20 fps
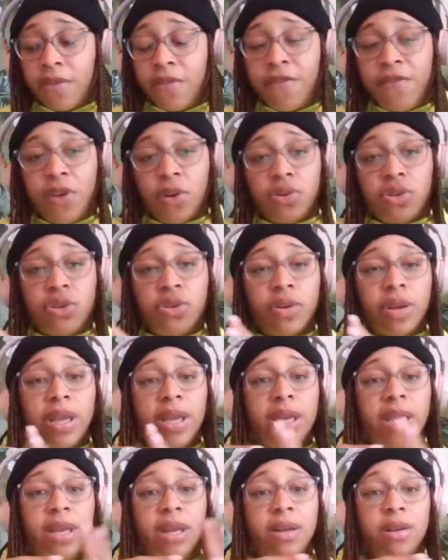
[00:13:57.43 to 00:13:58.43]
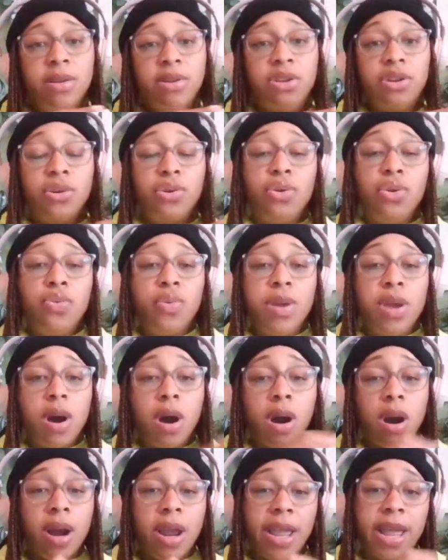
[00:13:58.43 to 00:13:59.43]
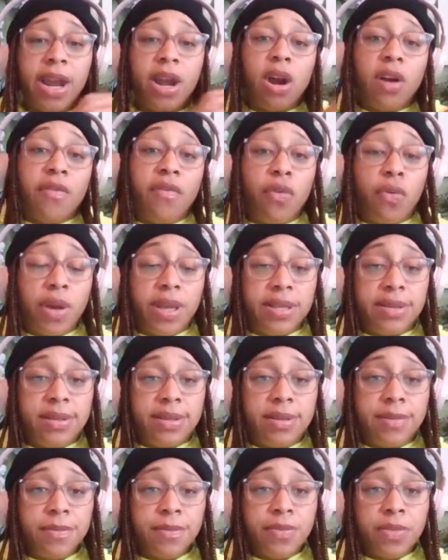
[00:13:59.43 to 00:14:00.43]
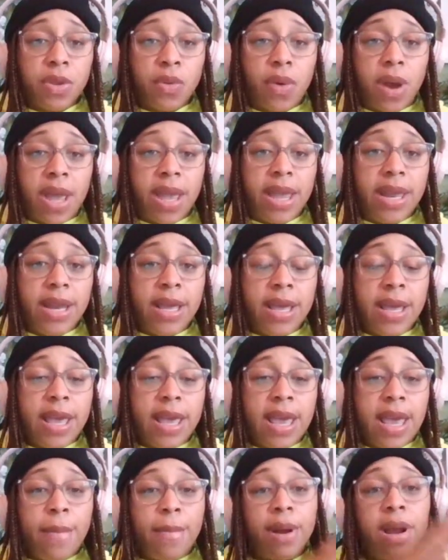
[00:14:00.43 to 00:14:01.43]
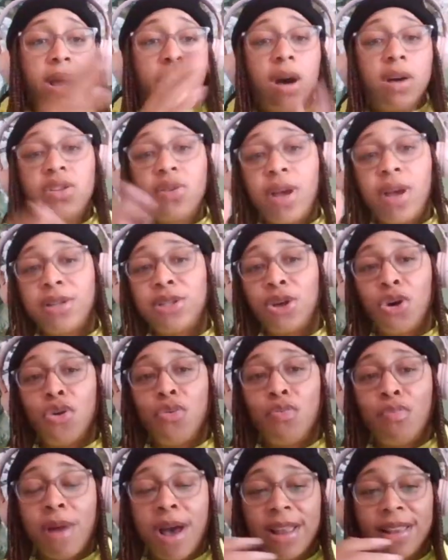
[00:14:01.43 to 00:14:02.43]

filter in to who we are and our voice, right? But I also had to own my